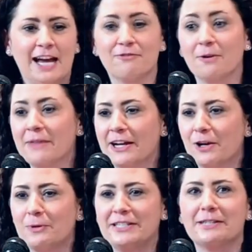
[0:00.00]
From
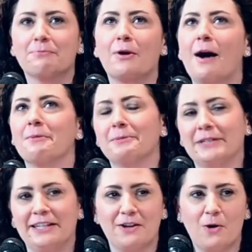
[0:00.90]
there, we did
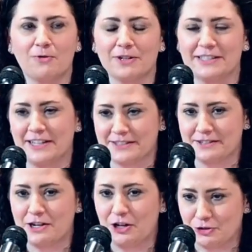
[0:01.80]
probably over a
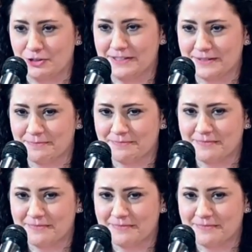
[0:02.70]
dozen countries.